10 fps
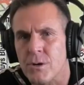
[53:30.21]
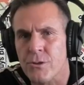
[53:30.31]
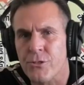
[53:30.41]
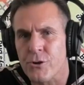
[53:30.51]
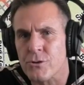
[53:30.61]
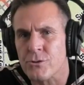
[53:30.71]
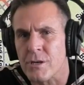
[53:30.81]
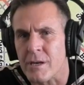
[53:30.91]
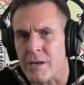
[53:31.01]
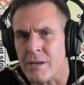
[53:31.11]
so
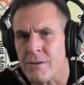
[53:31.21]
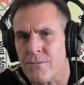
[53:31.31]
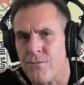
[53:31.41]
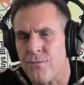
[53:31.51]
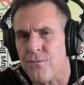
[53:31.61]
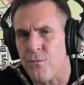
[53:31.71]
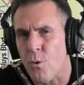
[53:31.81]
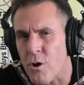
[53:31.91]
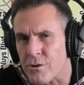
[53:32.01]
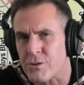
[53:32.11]
13,
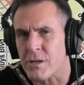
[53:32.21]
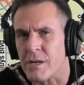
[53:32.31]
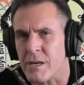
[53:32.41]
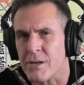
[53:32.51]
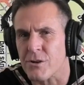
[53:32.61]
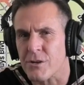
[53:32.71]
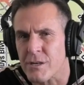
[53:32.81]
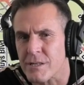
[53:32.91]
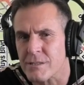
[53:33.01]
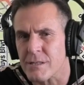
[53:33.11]
14, you're
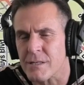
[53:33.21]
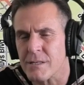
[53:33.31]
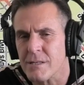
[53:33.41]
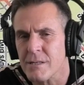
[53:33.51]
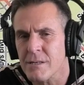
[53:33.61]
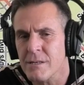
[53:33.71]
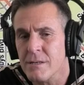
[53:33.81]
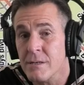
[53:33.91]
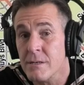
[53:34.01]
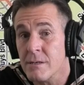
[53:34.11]
kissing.
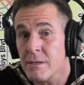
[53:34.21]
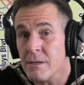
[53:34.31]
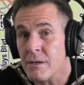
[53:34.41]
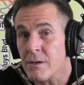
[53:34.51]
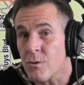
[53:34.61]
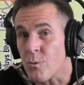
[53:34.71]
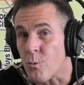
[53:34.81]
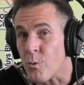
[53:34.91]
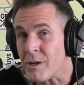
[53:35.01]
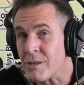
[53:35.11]

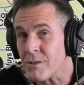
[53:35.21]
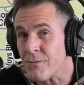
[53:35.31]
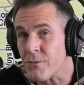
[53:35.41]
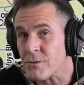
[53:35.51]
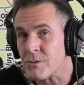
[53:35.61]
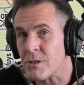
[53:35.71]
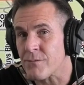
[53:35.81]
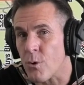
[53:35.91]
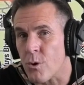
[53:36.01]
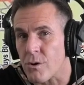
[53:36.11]
When did you first
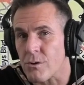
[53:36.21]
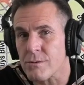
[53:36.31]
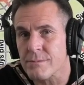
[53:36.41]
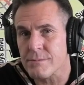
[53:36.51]
give oral?